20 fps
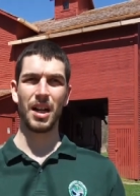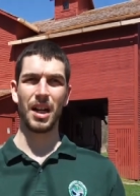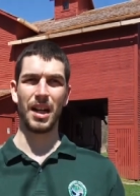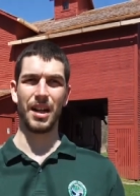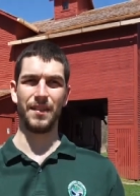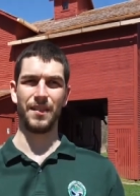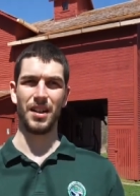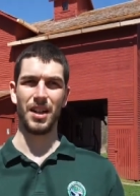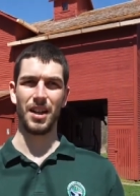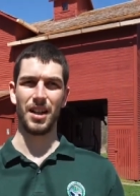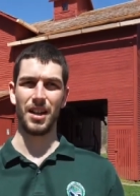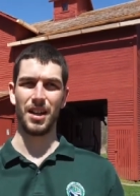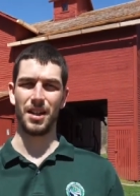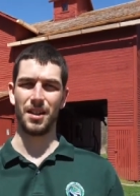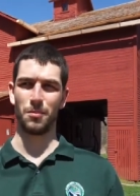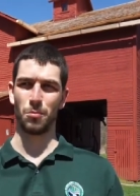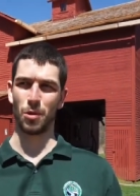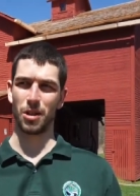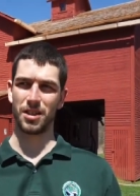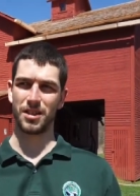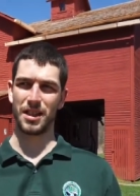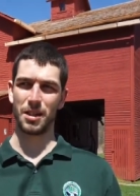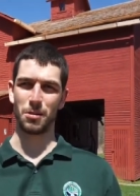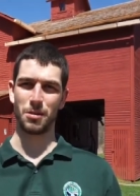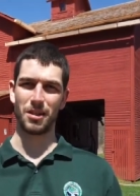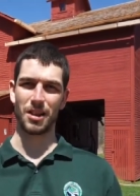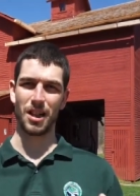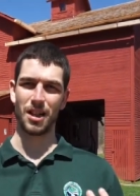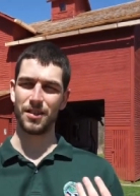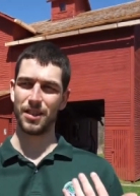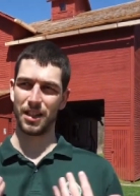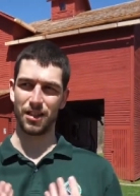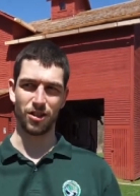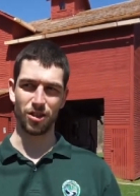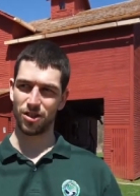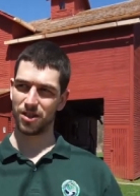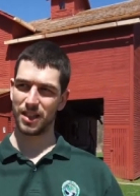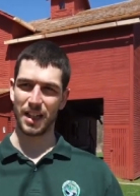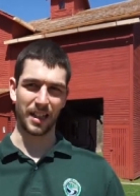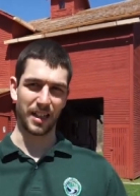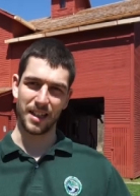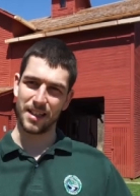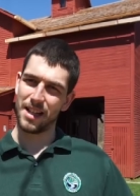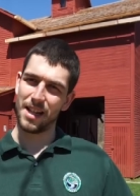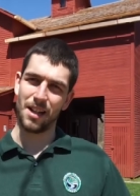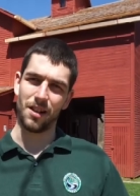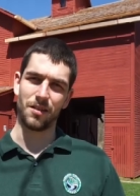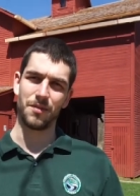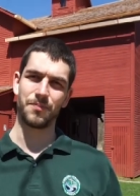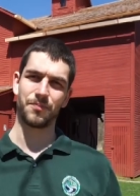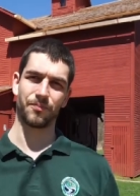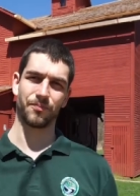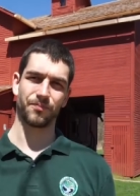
and then once they were done, they'd just take it down.